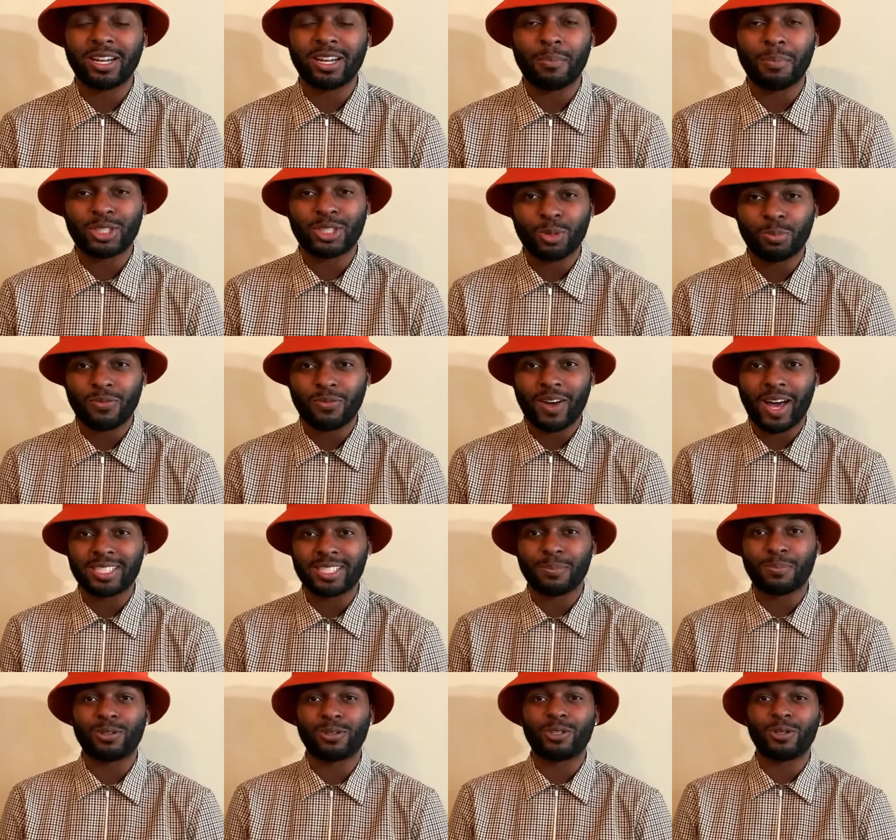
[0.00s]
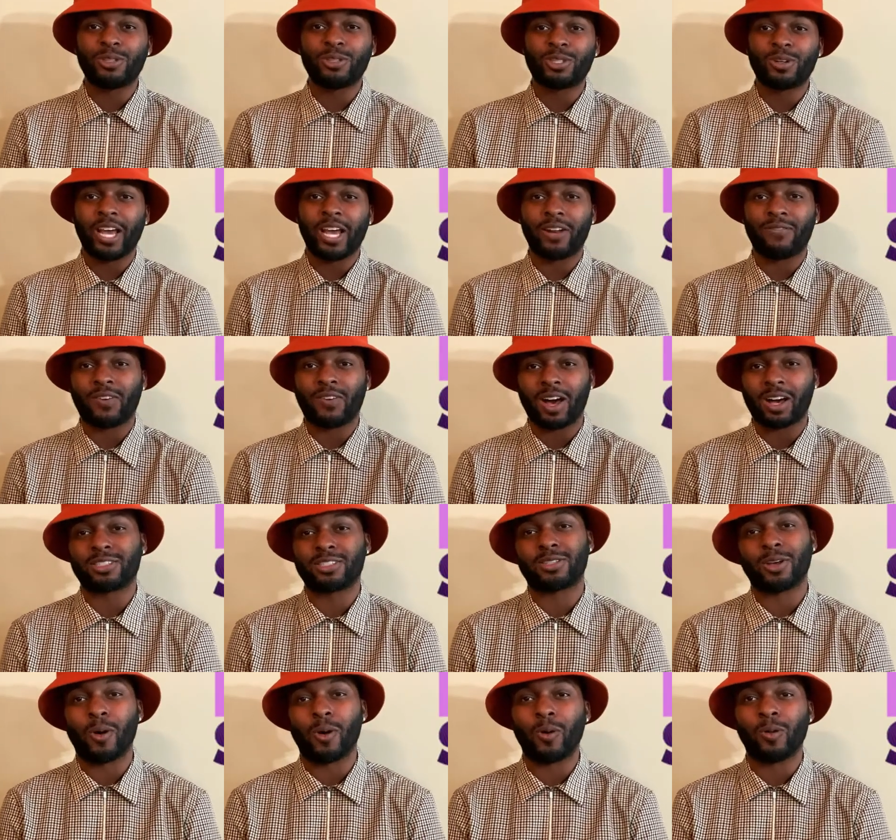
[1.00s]
I'm a supervising producer at Fox
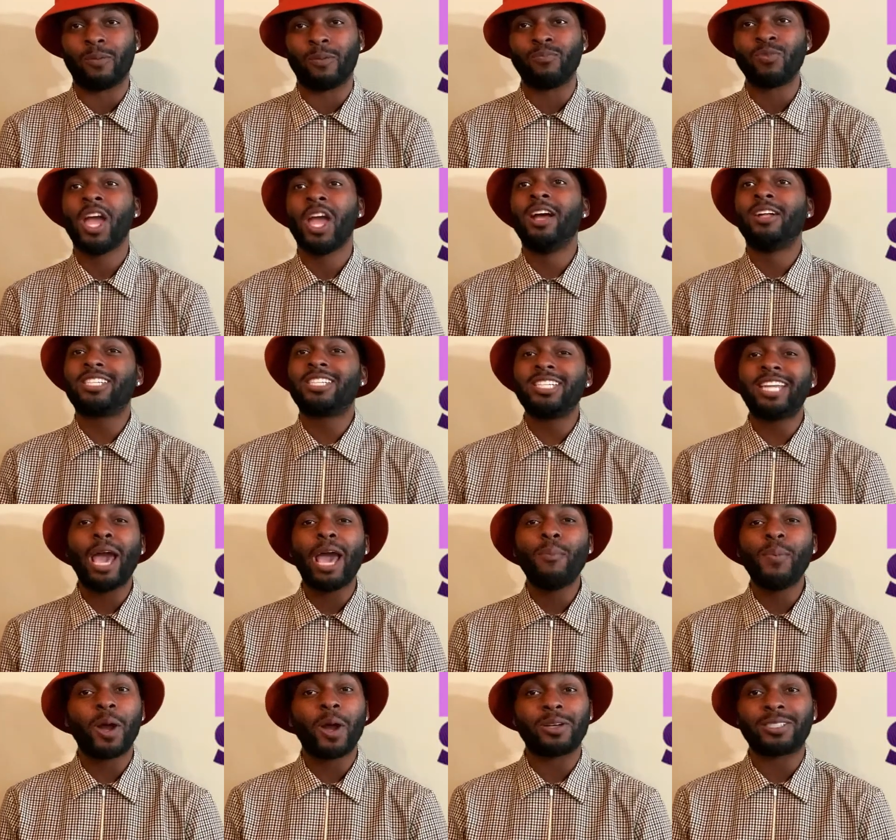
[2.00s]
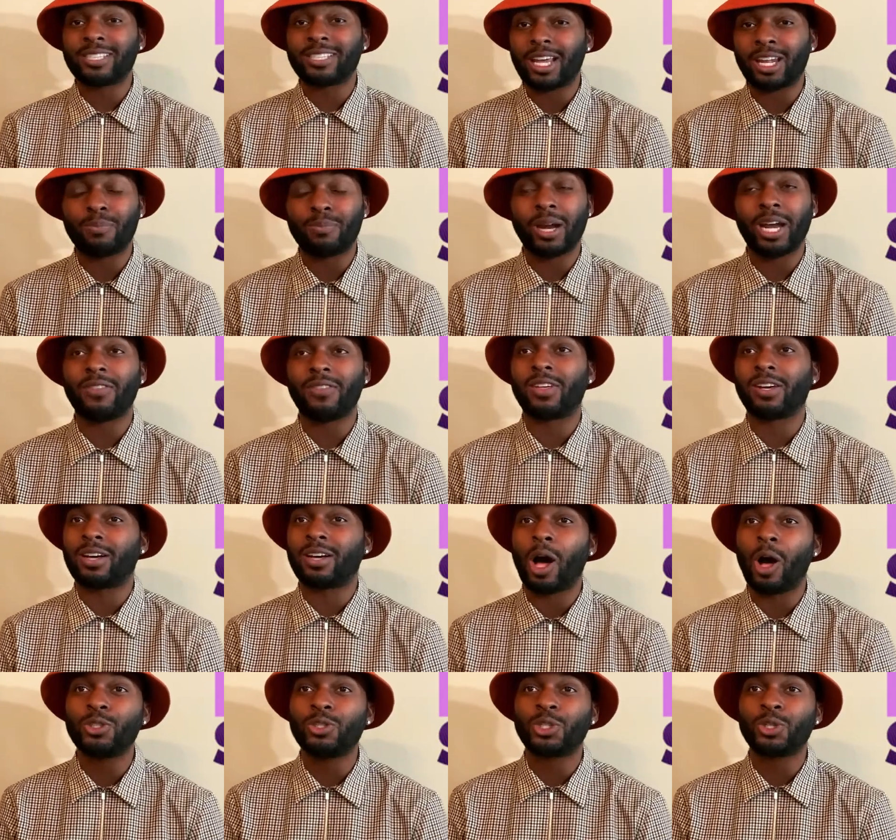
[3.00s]
Soul. Today, we are celebrating the
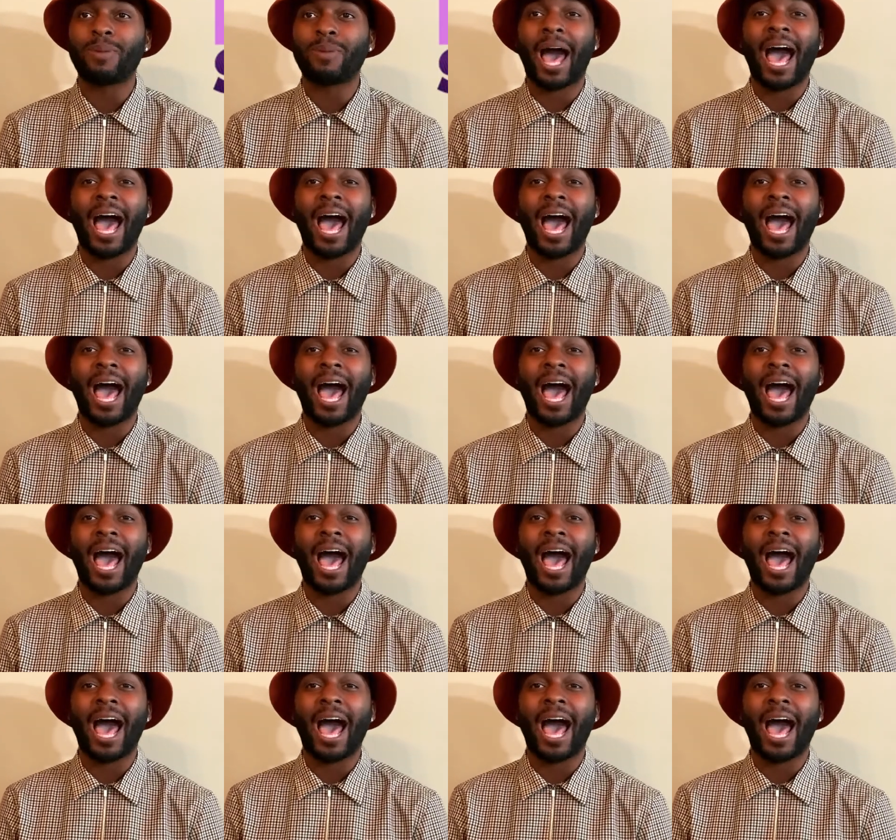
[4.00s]
culture by